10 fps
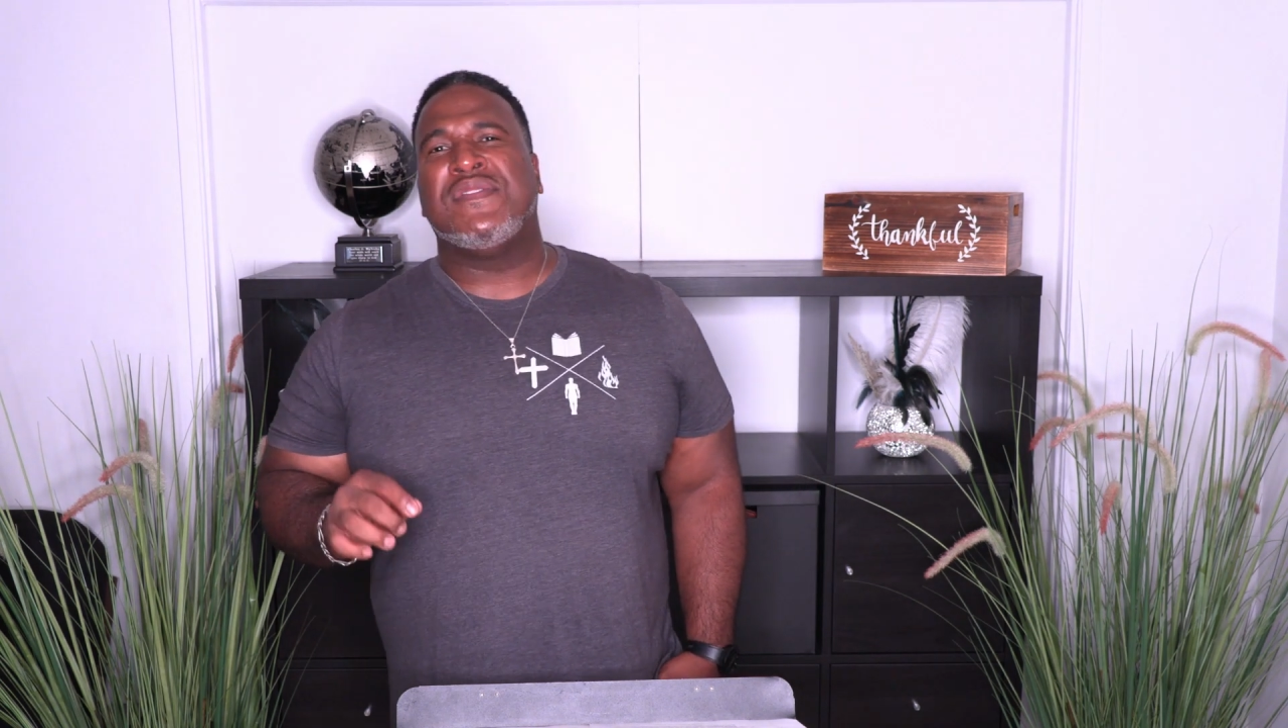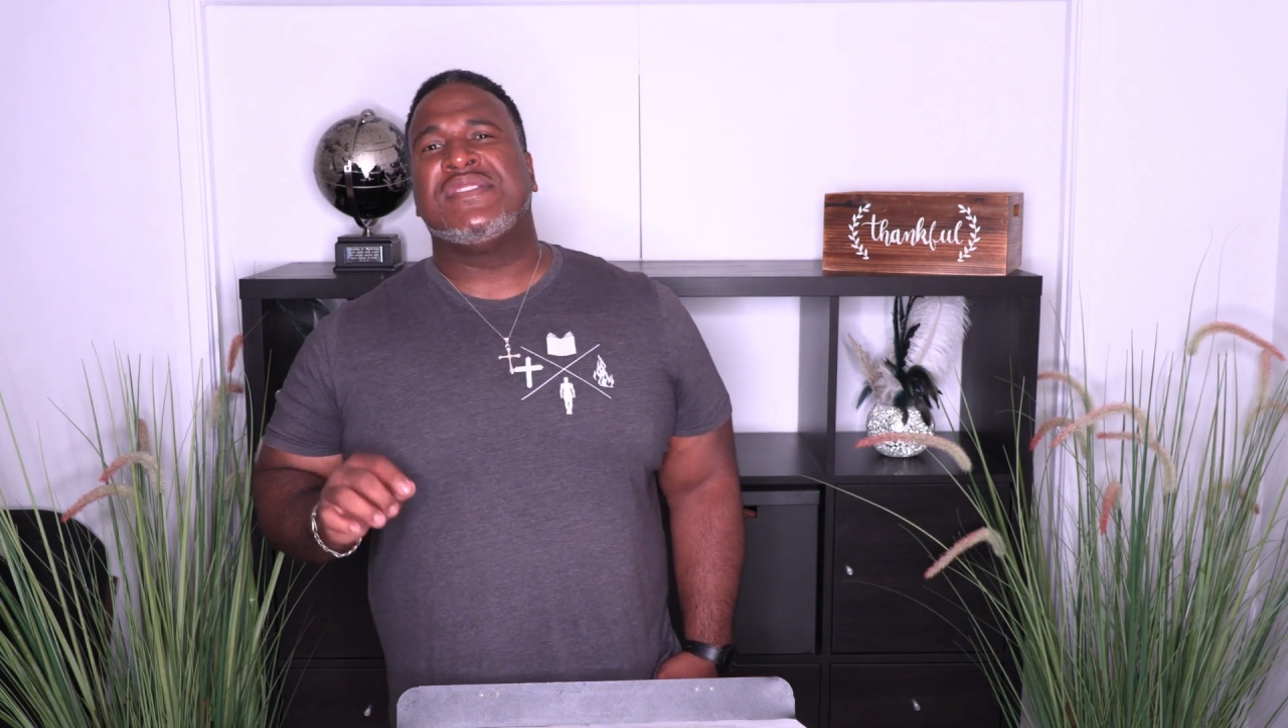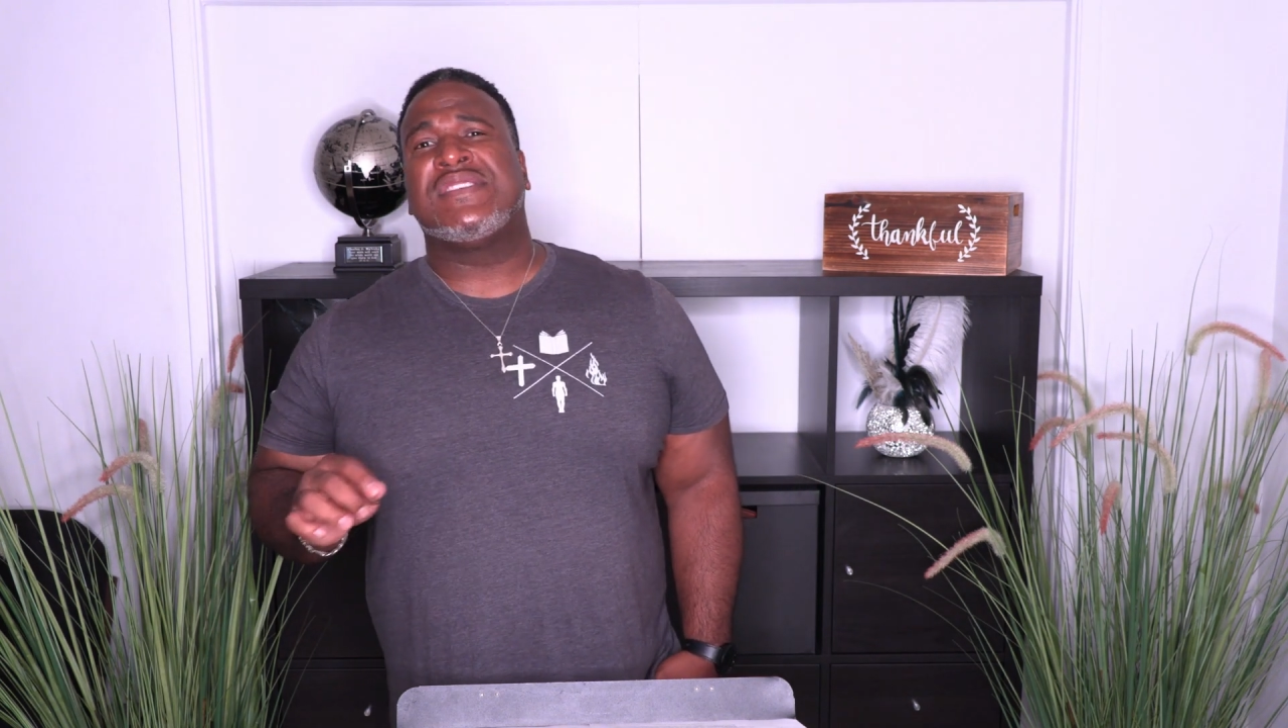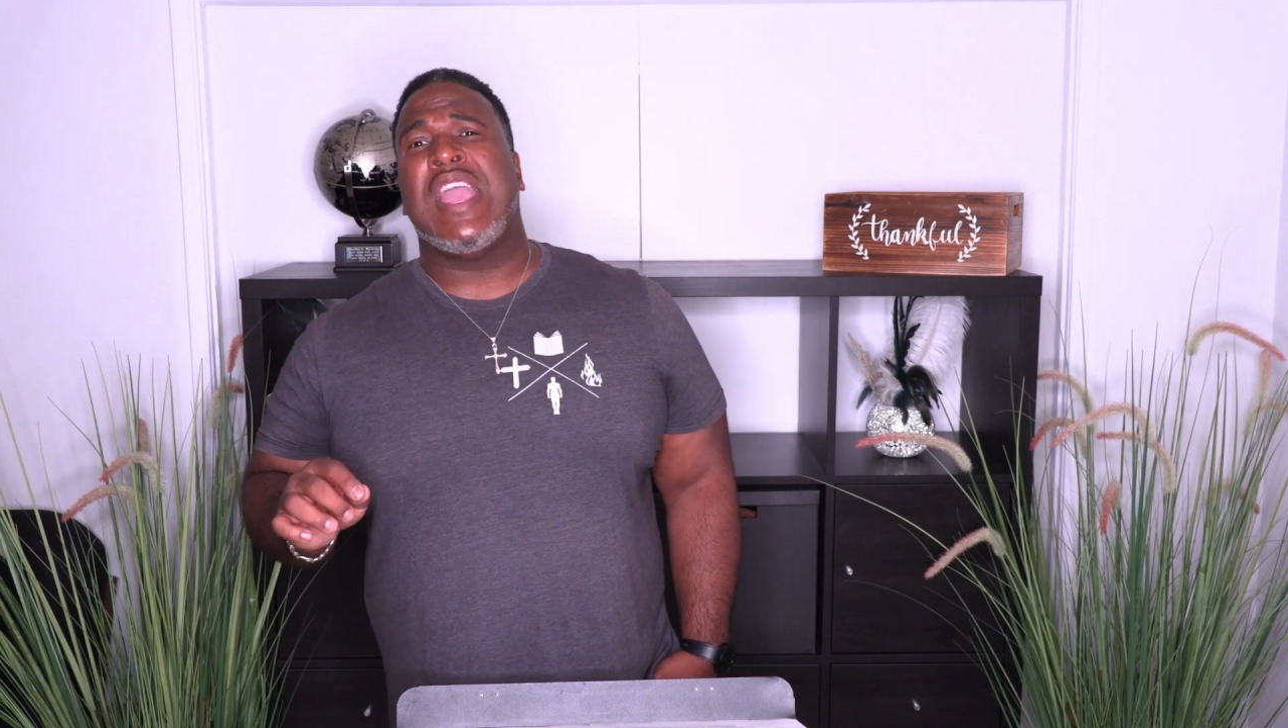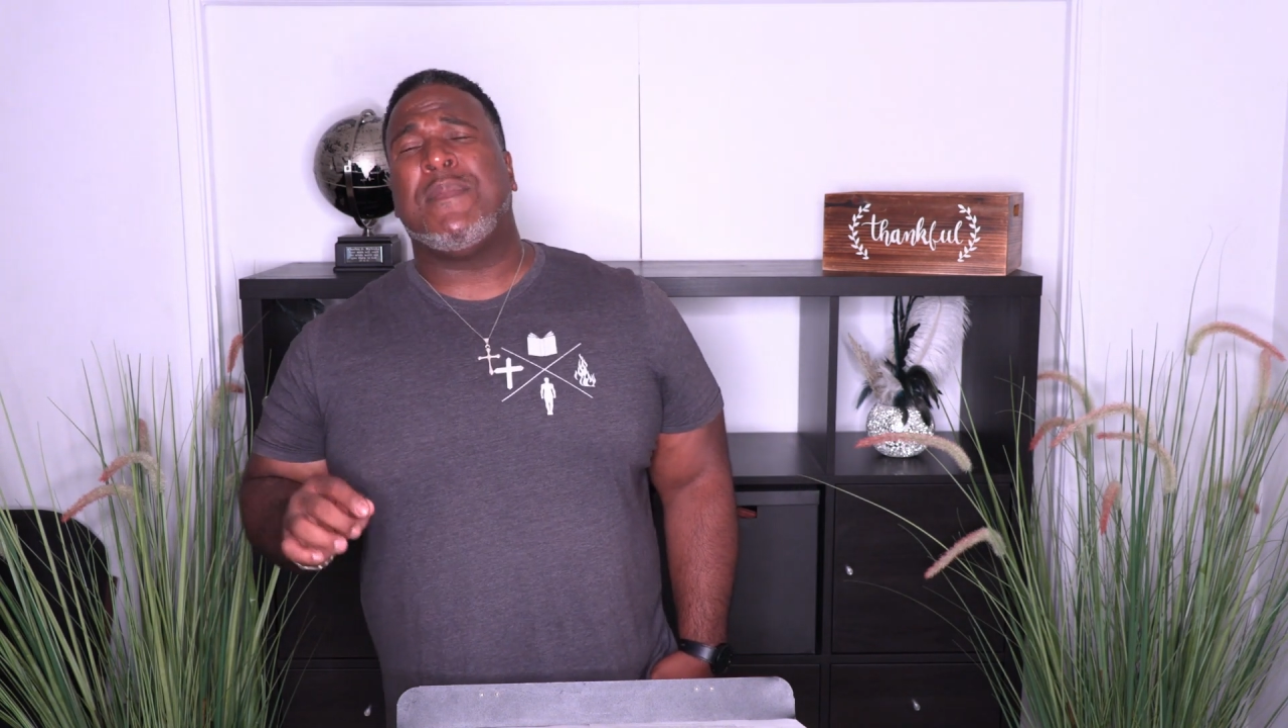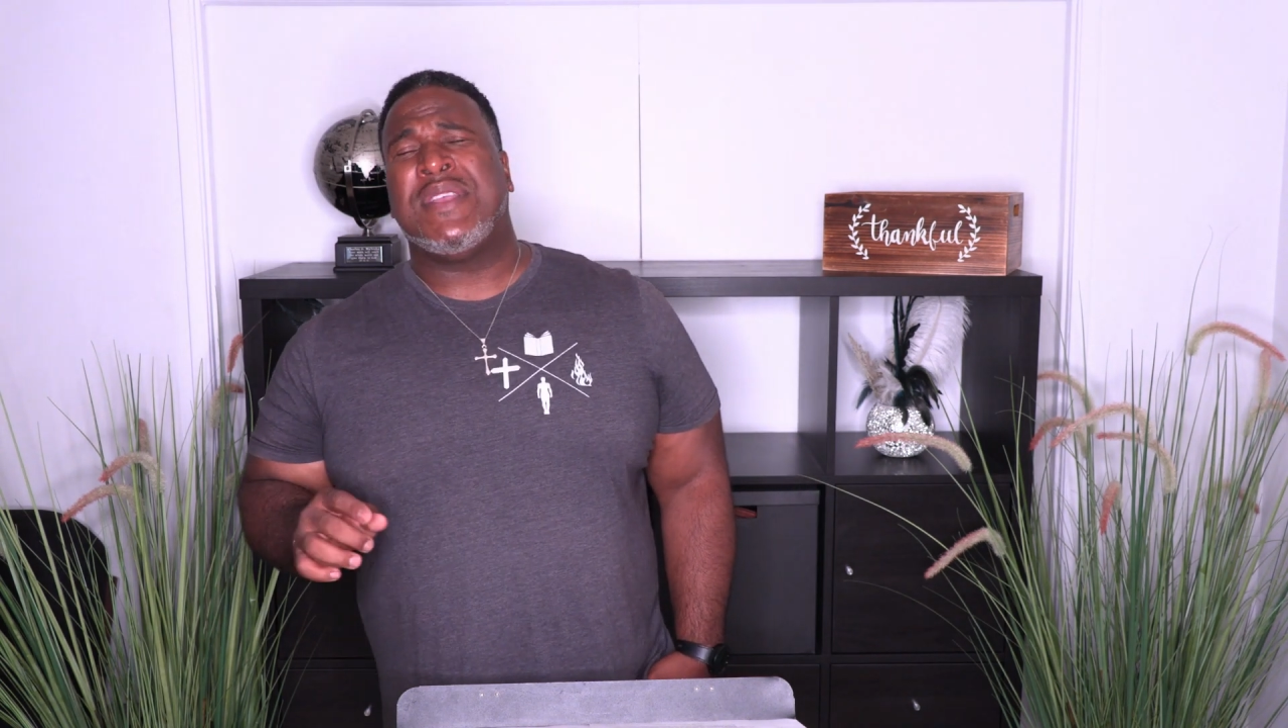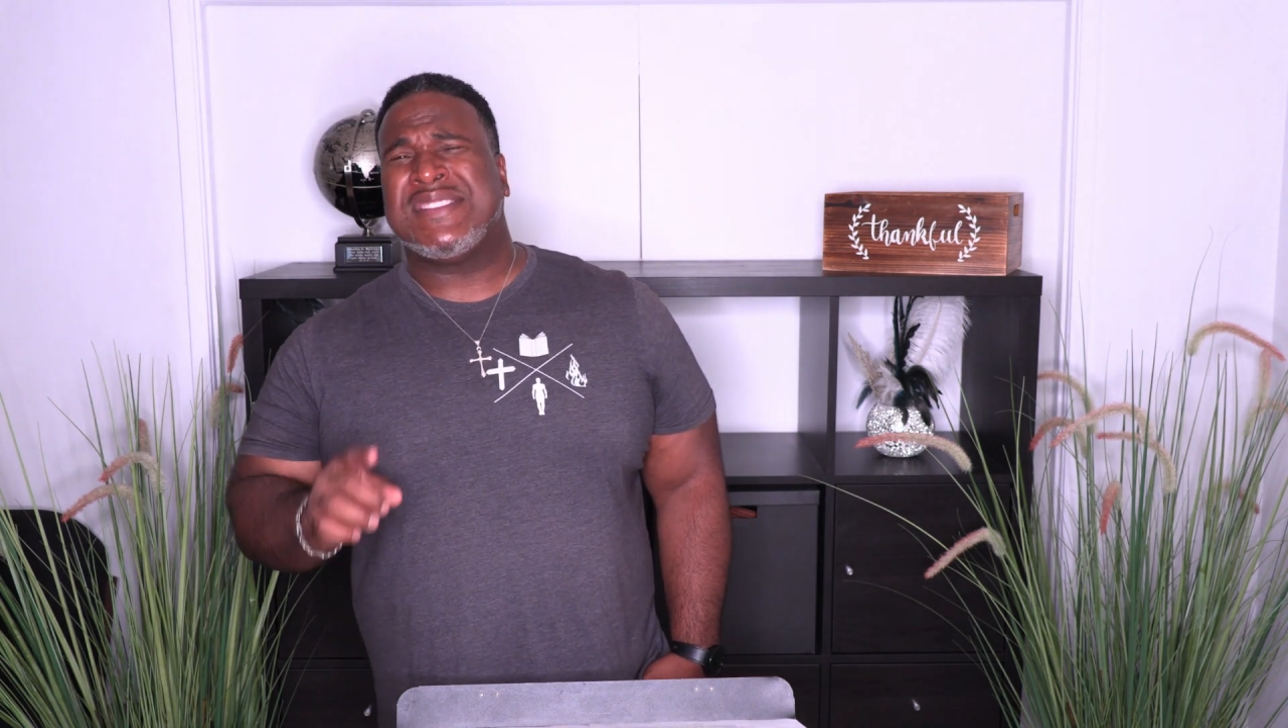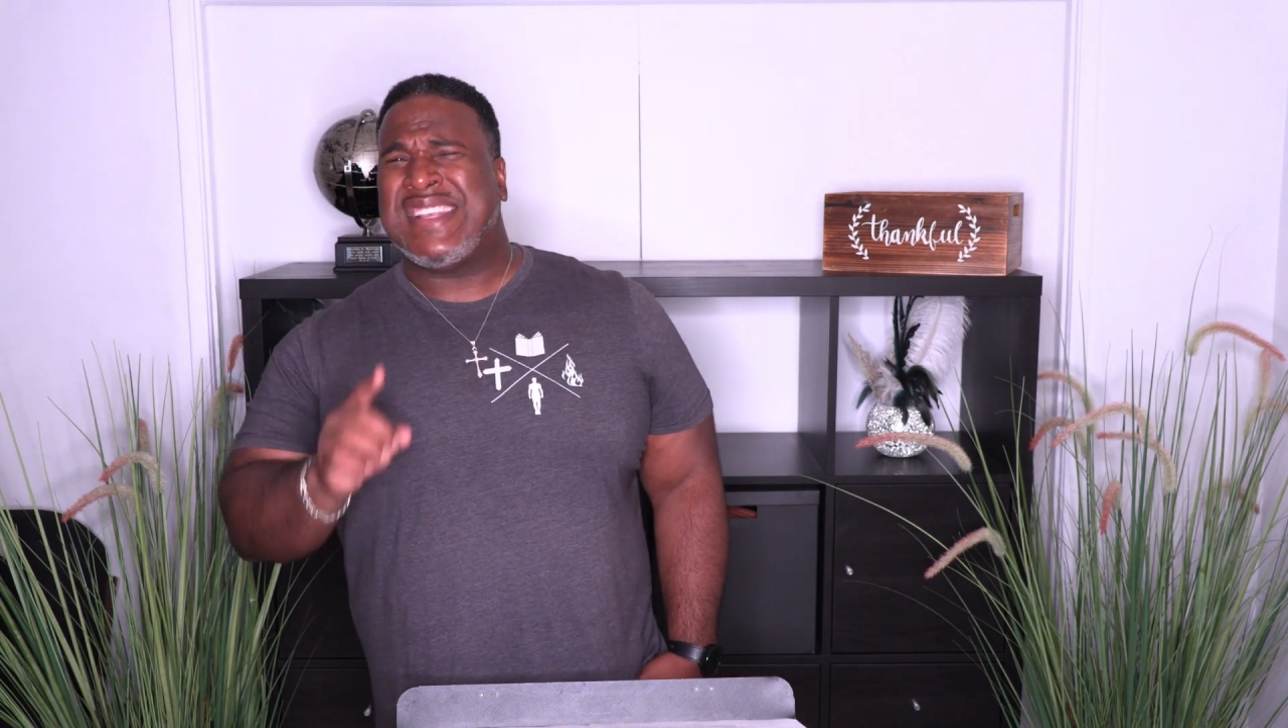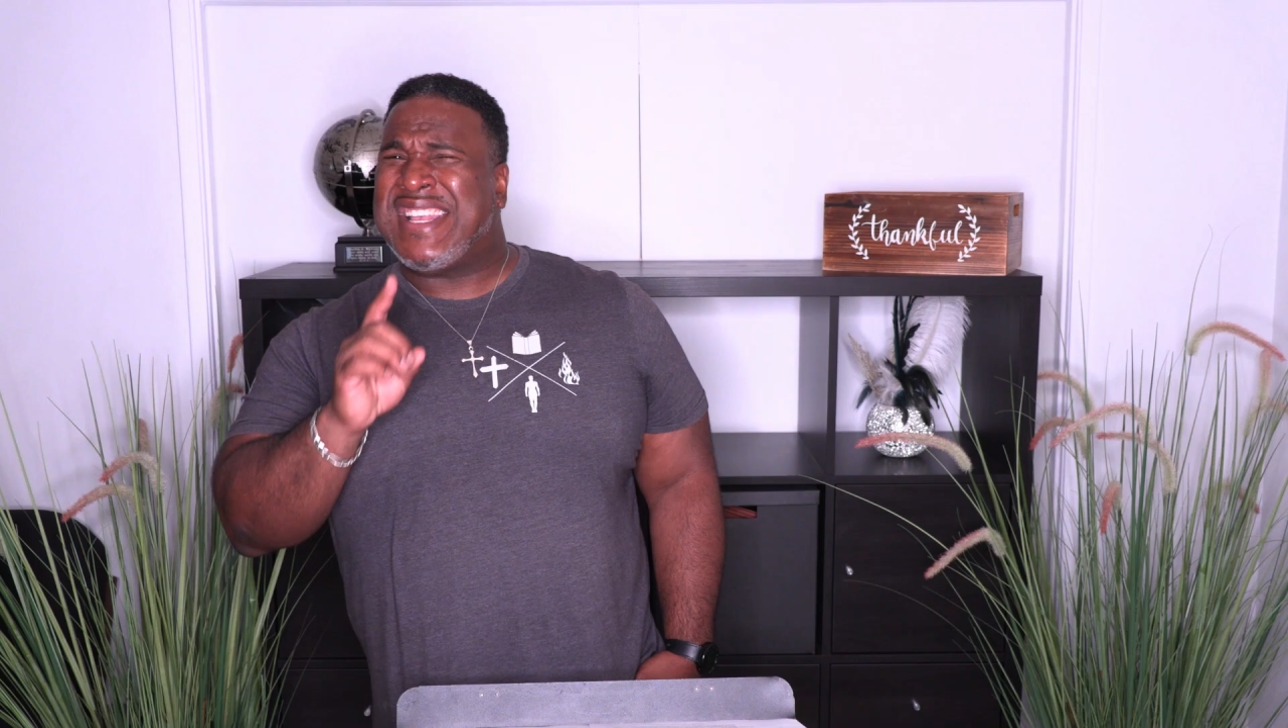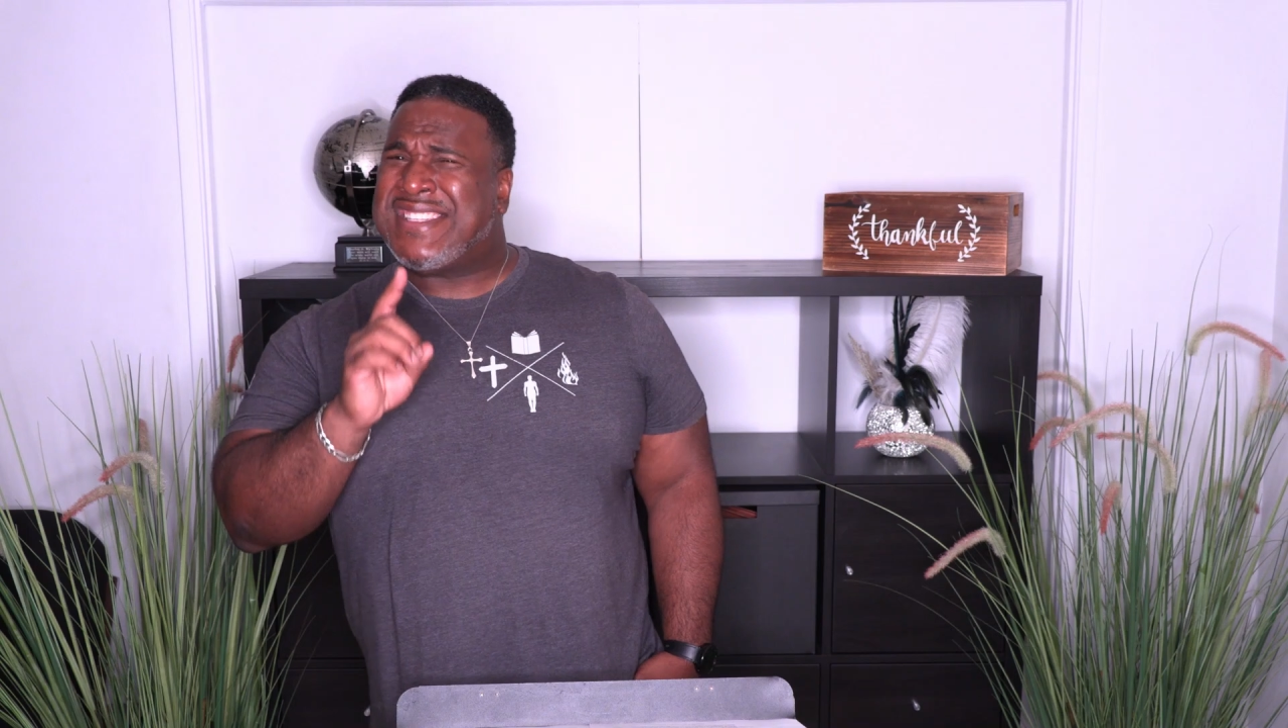escape because that's